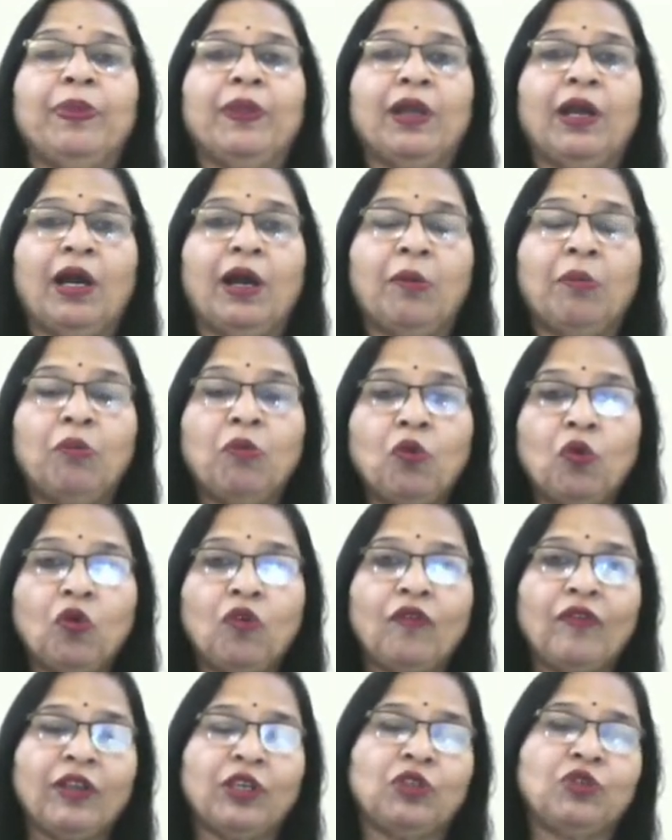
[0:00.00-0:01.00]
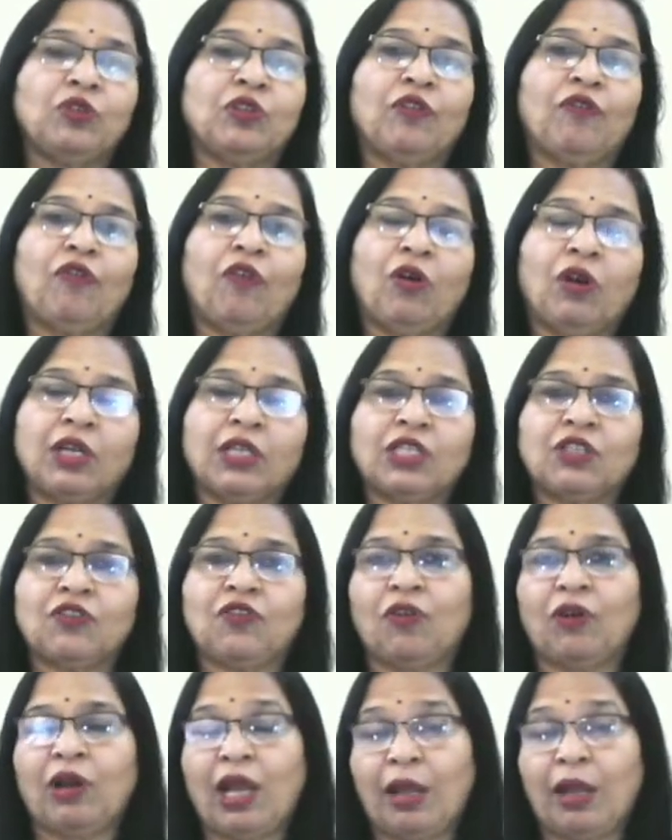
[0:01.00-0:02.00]
move into the forest
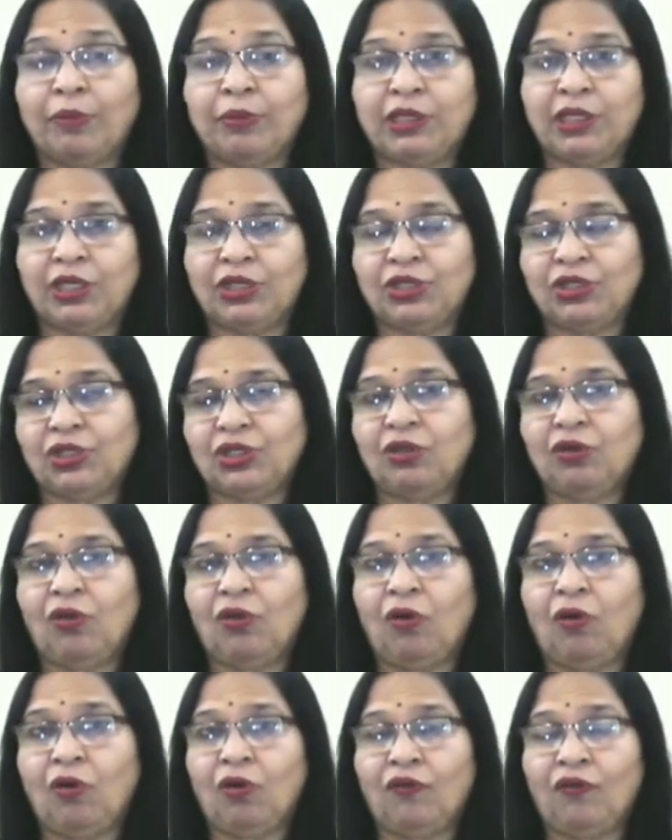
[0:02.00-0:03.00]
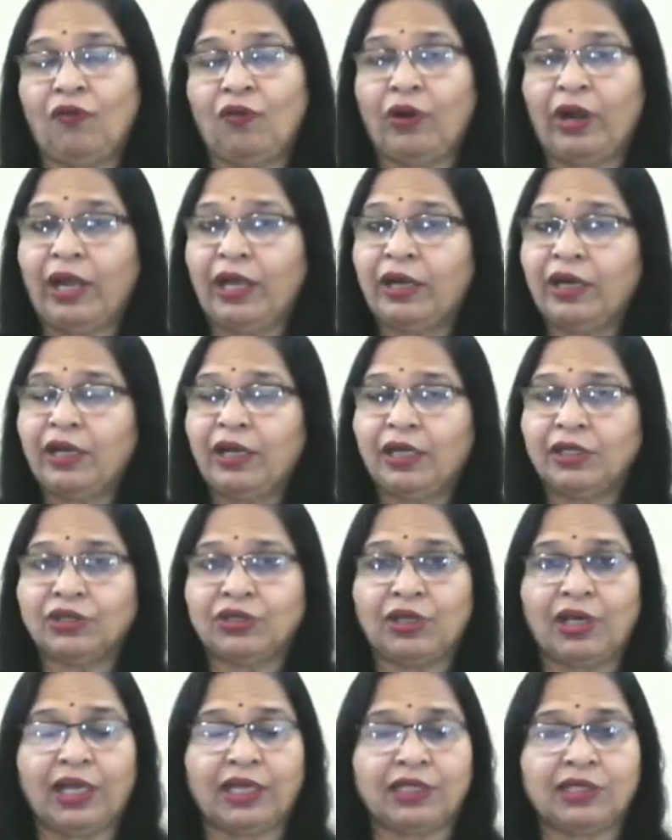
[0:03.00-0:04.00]
for habitation or for
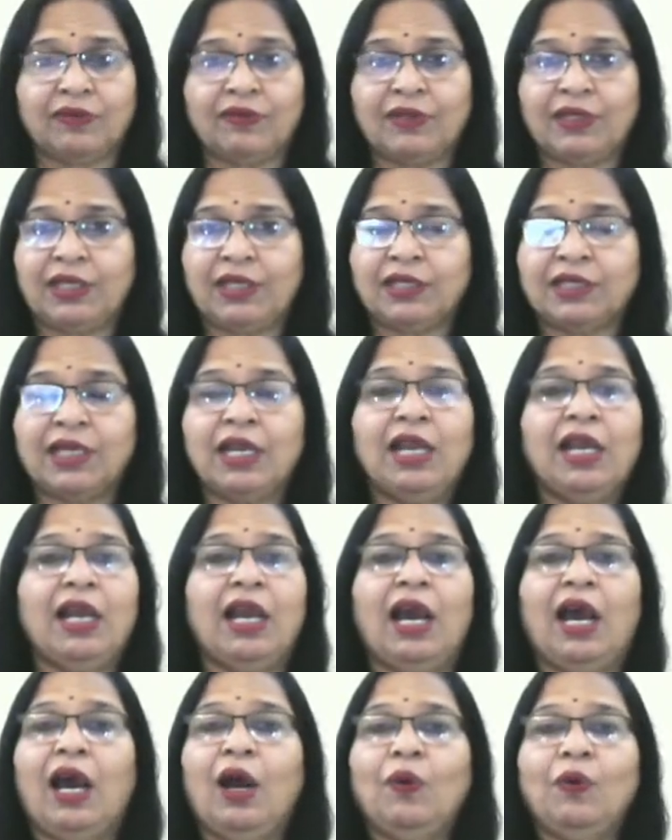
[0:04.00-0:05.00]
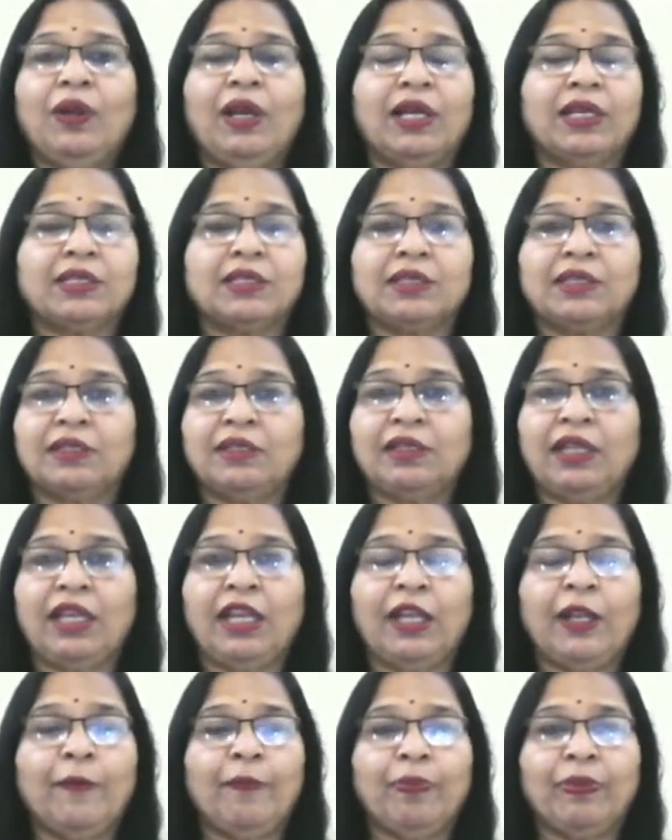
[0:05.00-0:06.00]
agricultural activities? How does
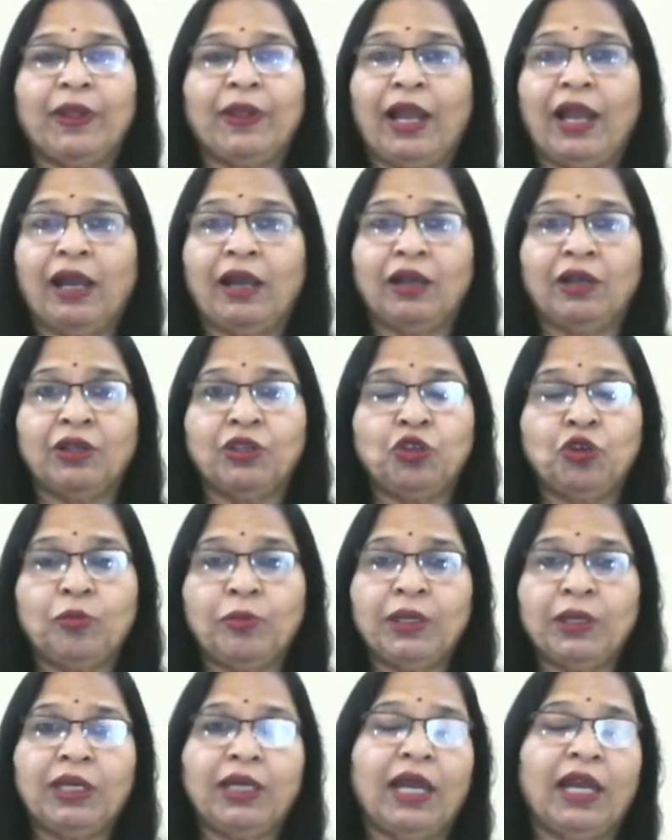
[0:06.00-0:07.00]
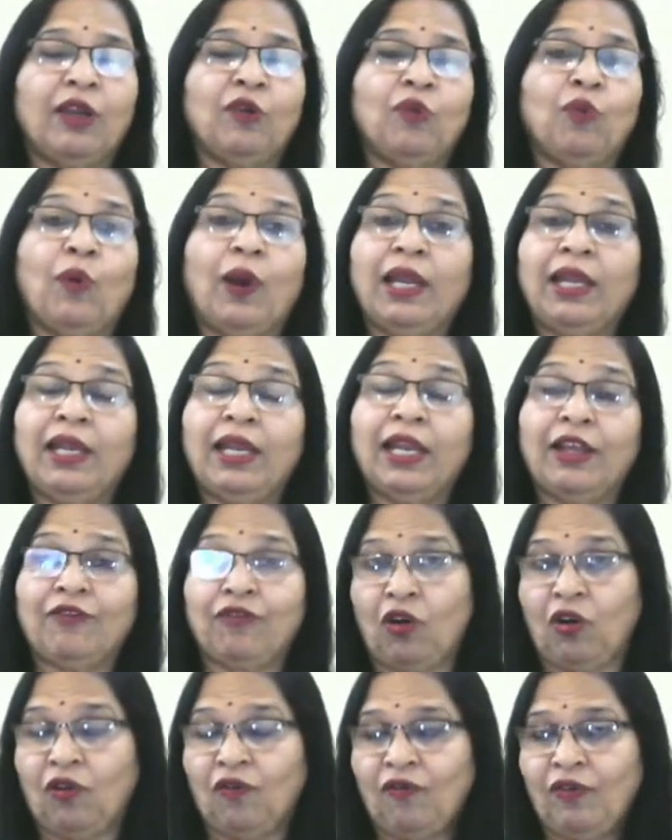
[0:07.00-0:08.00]
the human and wildlife
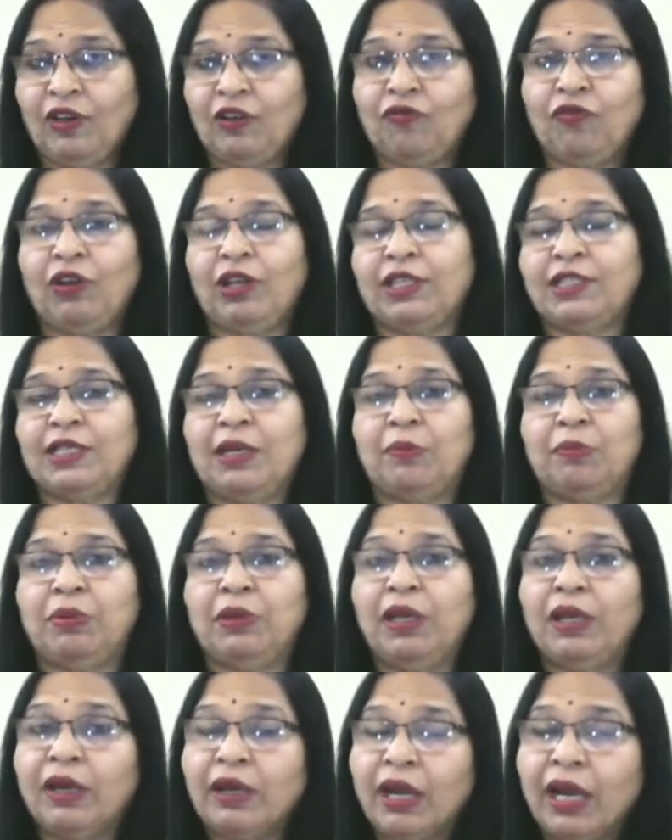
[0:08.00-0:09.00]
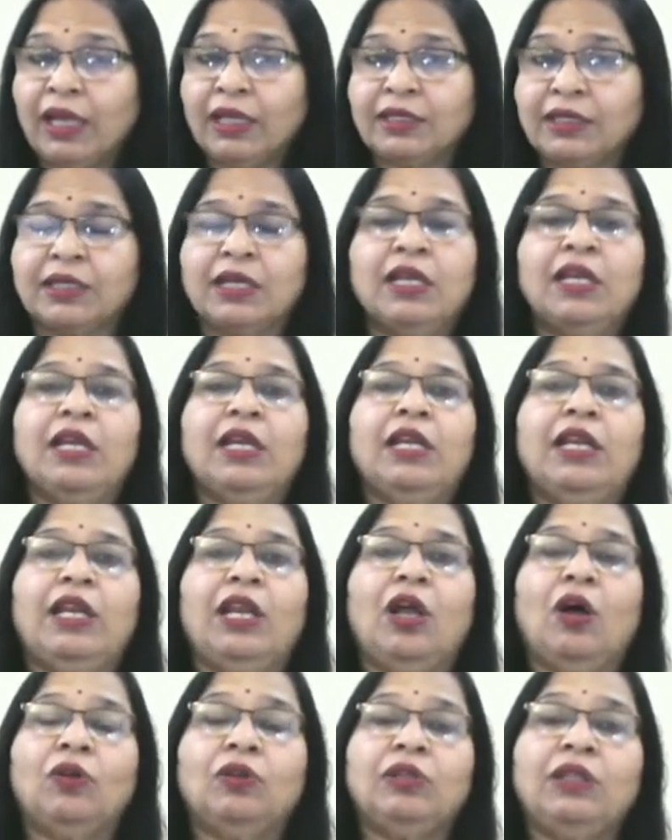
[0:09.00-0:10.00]
conflict, for example, arise?
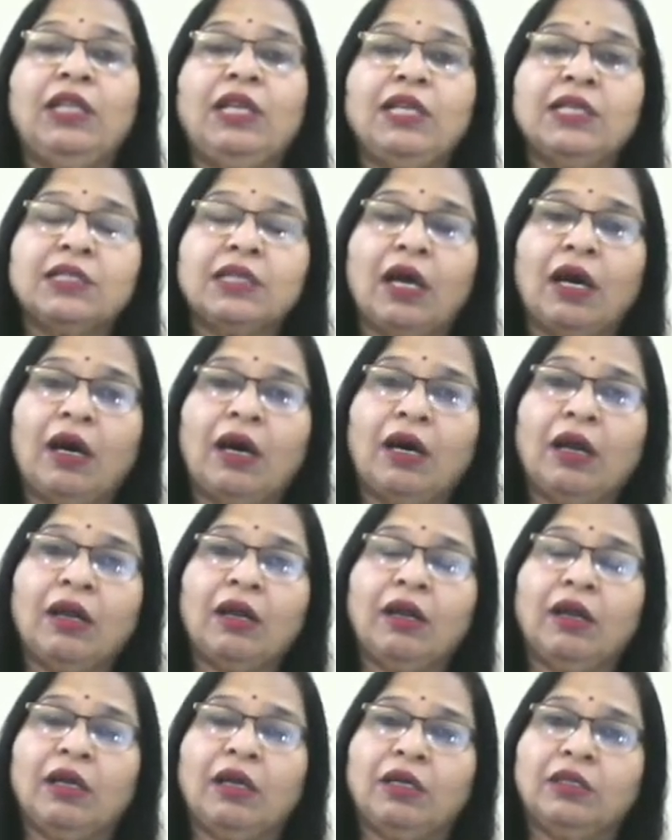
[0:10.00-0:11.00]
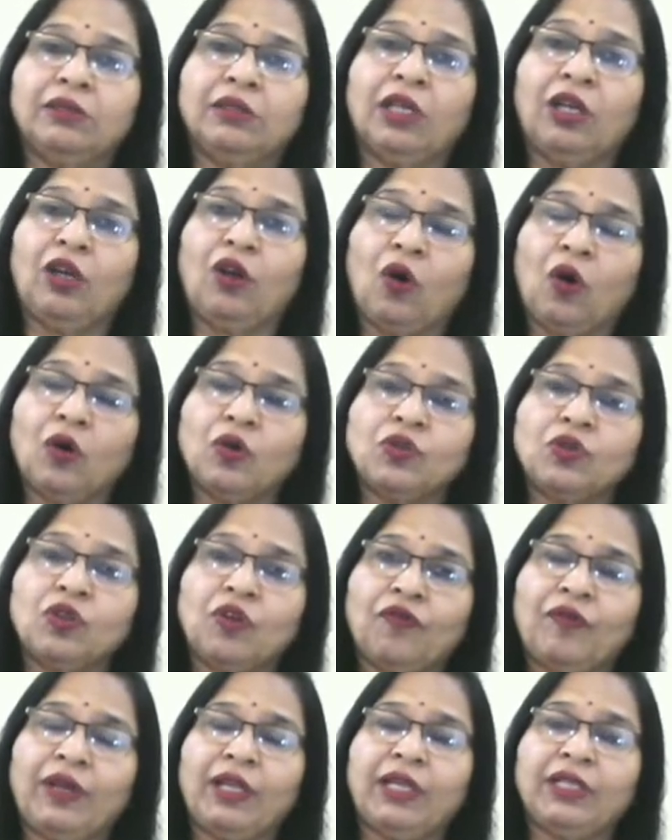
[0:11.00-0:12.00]
Now, these are the laws
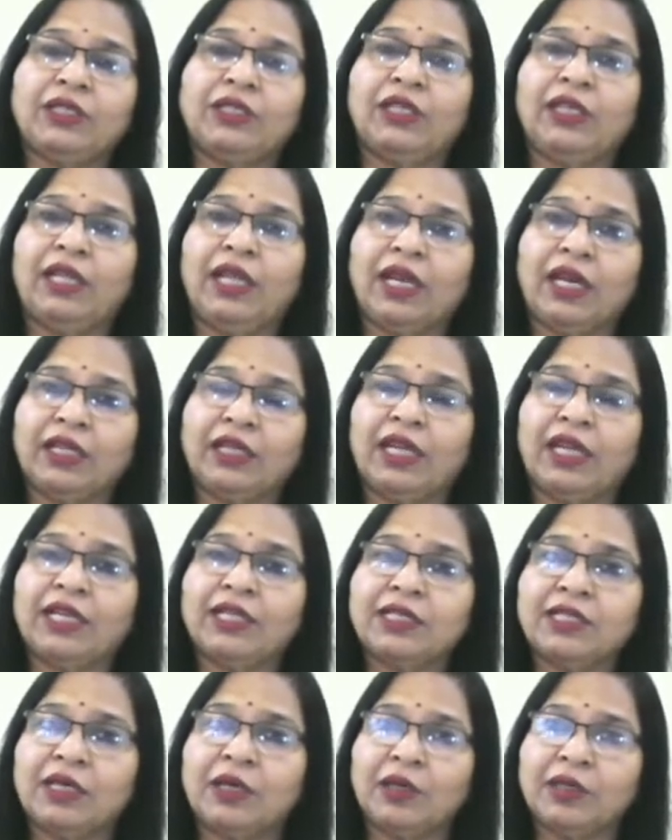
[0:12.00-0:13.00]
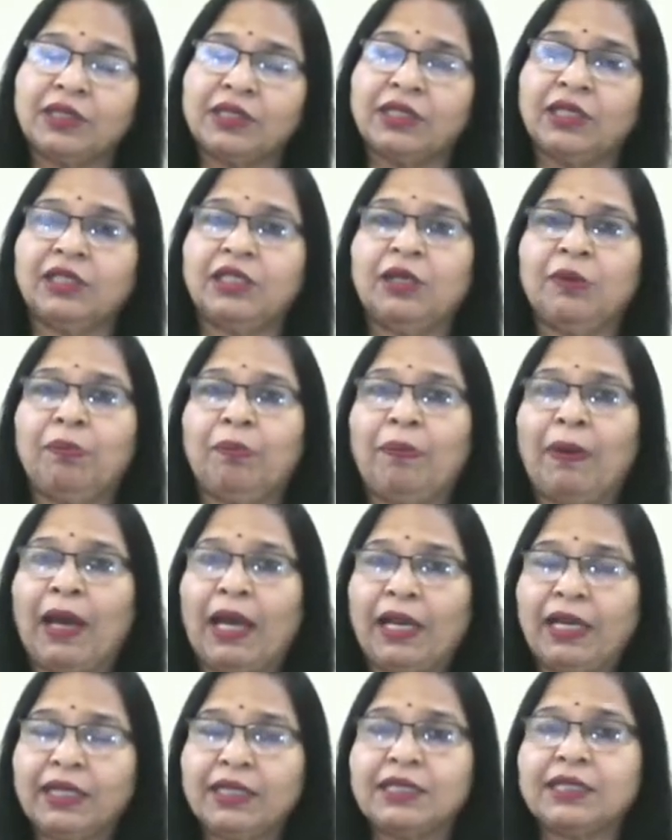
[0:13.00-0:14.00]
of nature. There is a certain
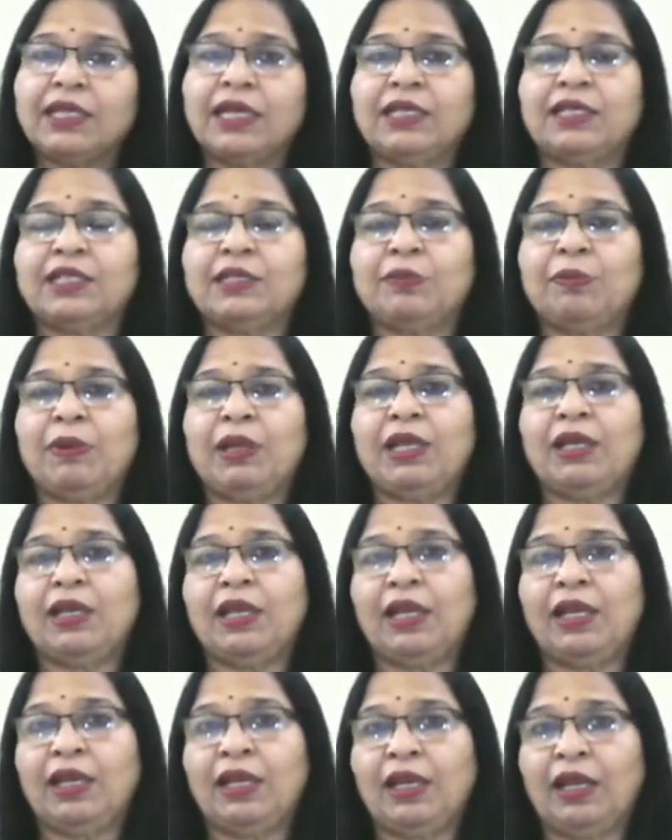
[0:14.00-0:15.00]
balance that is made in